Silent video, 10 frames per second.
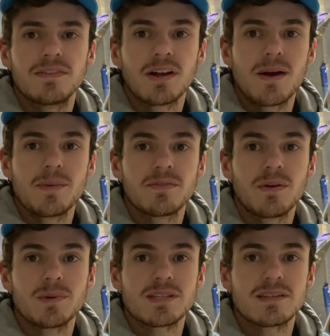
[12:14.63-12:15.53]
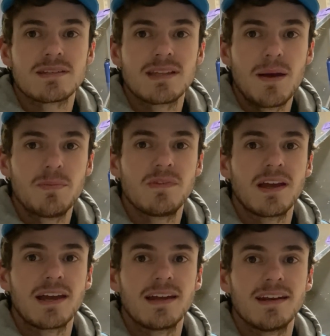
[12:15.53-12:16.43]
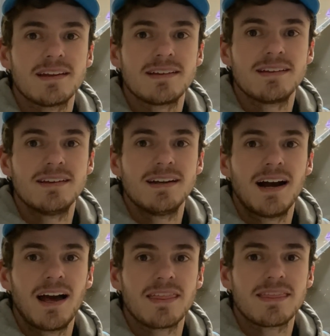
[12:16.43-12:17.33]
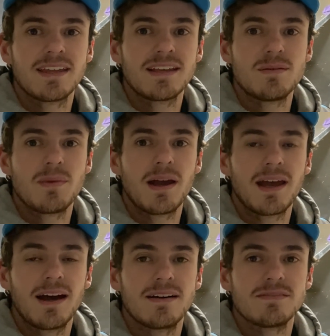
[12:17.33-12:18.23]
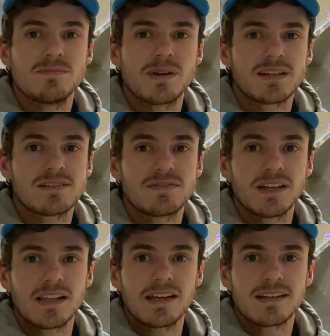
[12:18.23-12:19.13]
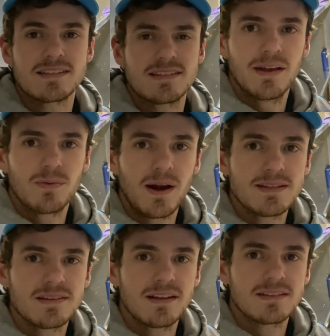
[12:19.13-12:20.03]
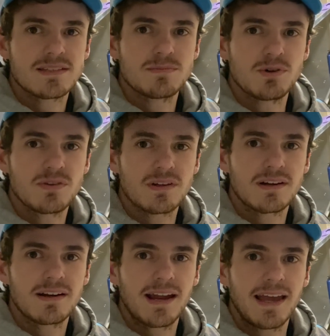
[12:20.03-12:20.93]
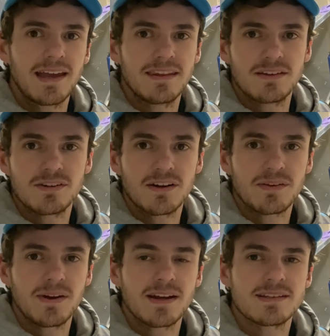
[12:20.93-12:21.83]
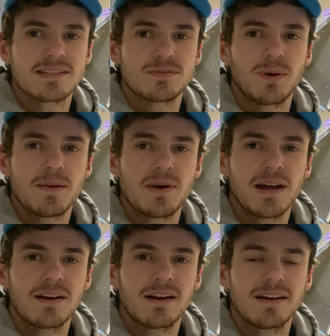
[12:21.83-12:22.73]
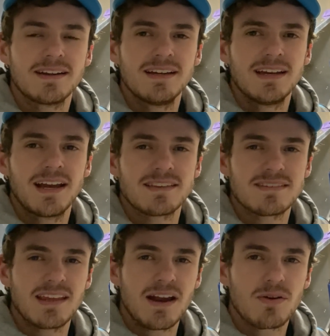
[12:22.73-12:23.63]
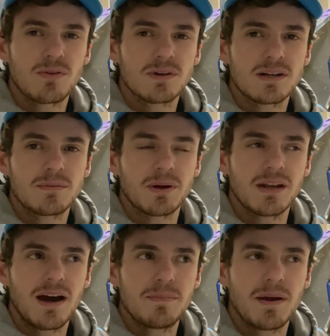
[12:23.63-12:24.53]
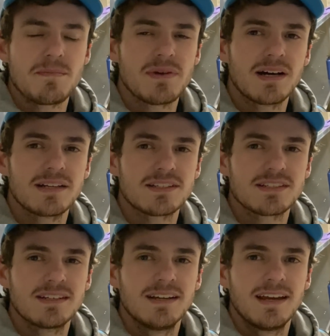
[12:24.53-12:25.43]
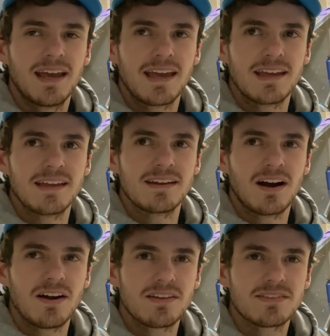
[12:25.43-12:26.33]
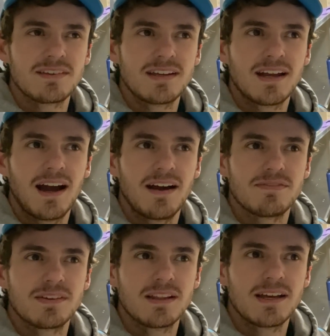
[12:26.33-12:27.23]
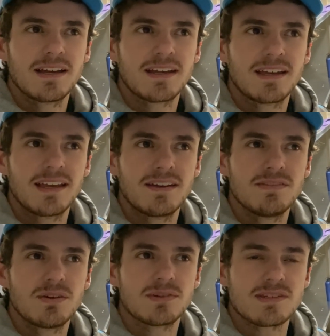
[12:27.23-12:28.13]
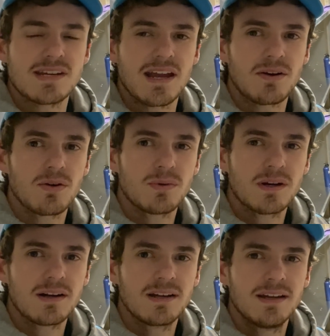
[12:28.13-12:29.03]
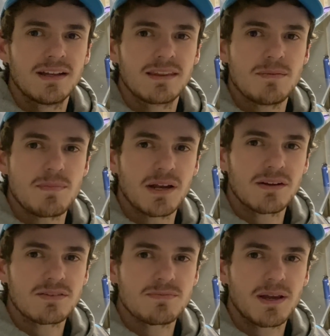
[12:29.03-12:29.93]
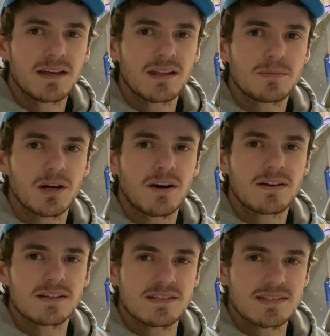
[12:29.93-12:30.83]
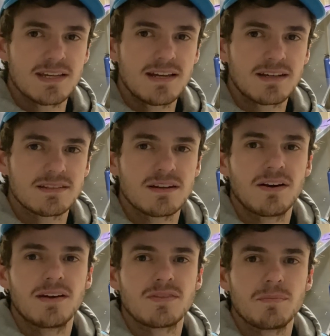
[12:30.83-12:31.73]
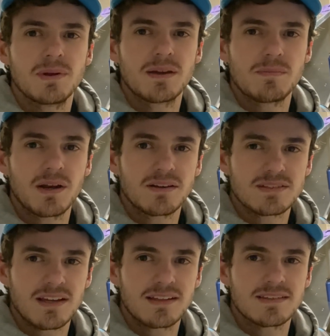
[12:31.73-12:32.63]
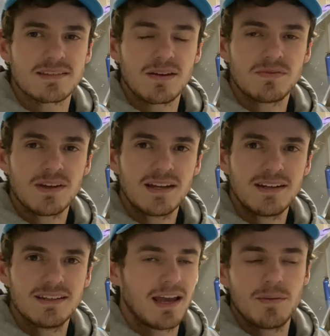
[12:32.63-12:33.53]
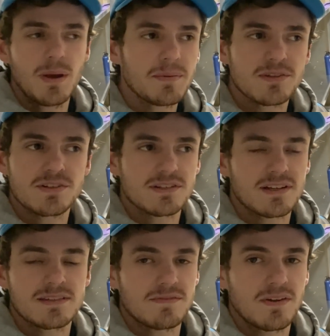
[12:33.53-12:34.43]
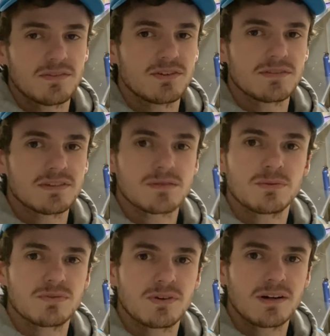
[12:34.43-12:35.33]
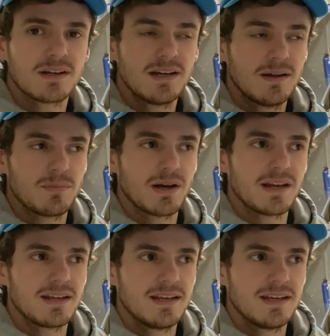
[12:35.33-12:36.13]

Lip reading: you're coming from a step van, I think you might have mixed feelings. It rides a lot smoother and the turning radius is way better. It's narrower, but not by much. And honestly, I feel like even though it's narrower, the mirrors make it a little bit harder to see because you don't have the big mirrors like in the step van. And maybe it's just because I've never driven this before, but